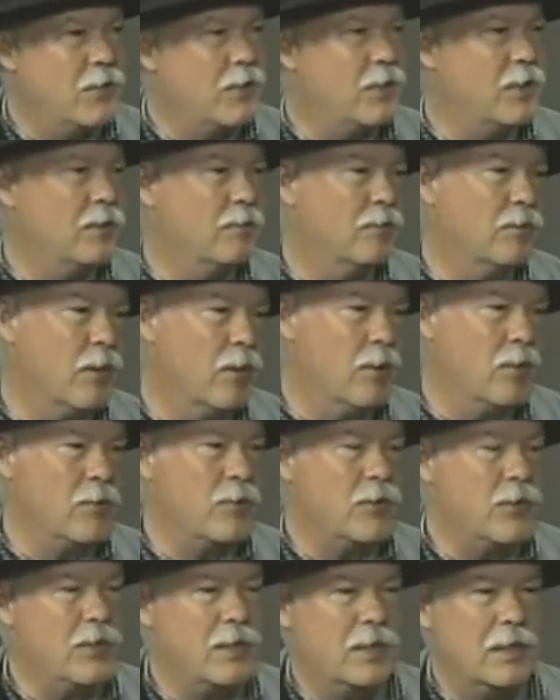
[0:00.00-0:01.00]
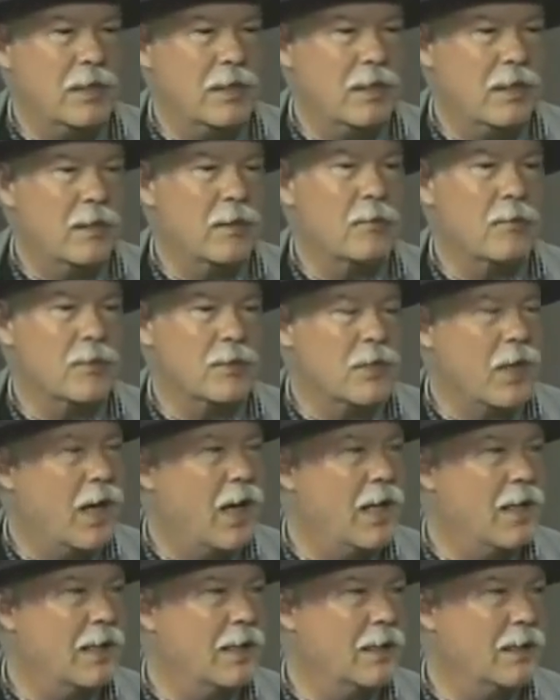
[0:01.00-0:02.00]
she wrote, she was
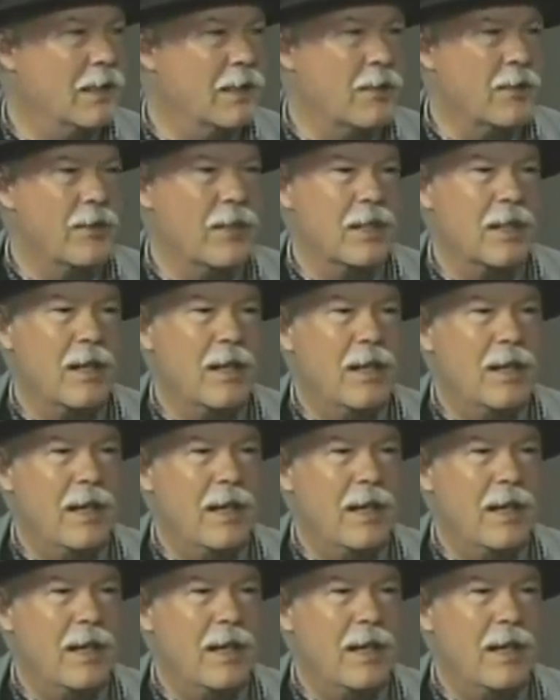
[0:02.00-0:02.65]
highly literate,